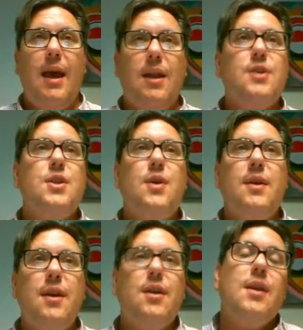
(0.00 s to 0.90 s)
and also
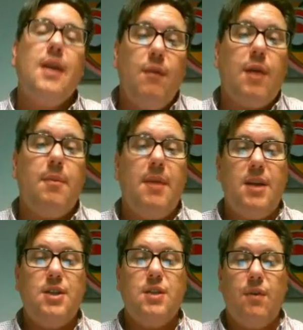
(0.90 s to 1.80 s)
knowing that you're going to give
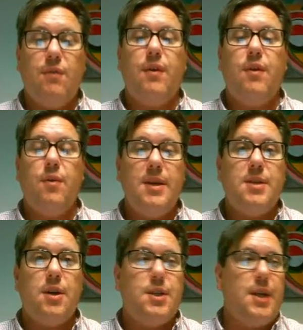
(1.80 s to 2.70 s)
recommendations for further
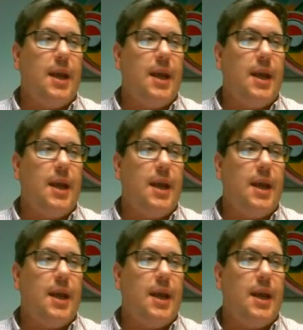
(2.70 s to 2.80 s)
research.